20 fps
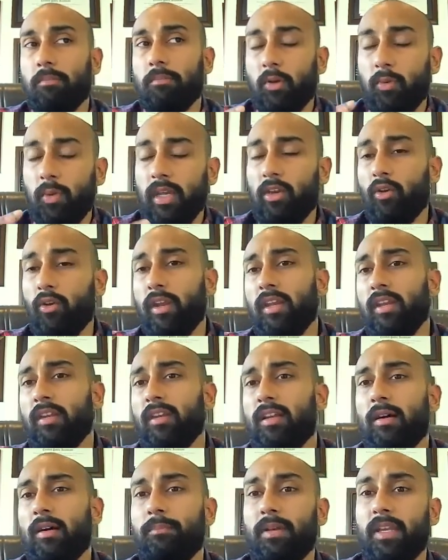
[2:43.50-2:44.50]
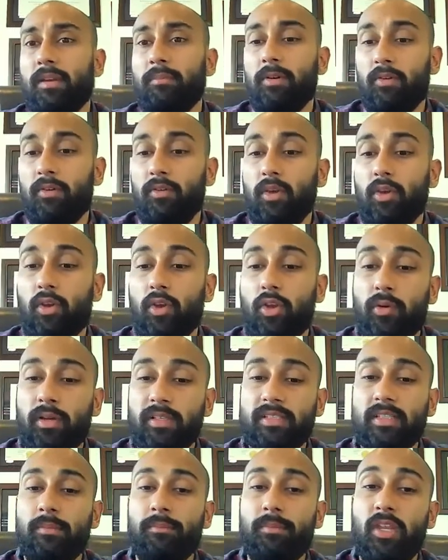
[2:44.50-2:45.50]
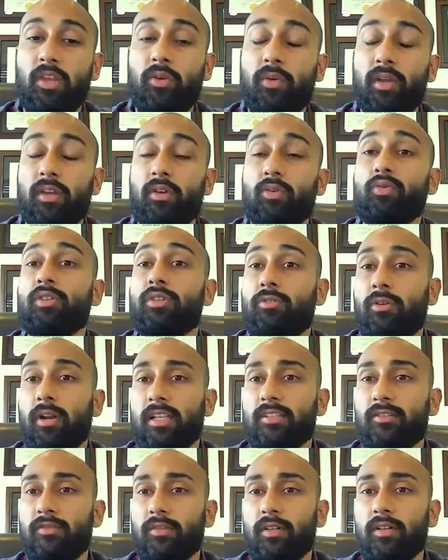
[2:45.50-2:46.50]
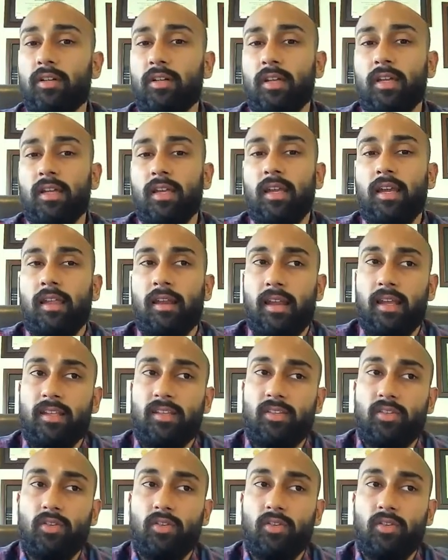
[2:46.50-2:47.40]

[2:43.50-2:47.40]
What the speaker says: between your Indian company and between your US company, you can do the transfer, right?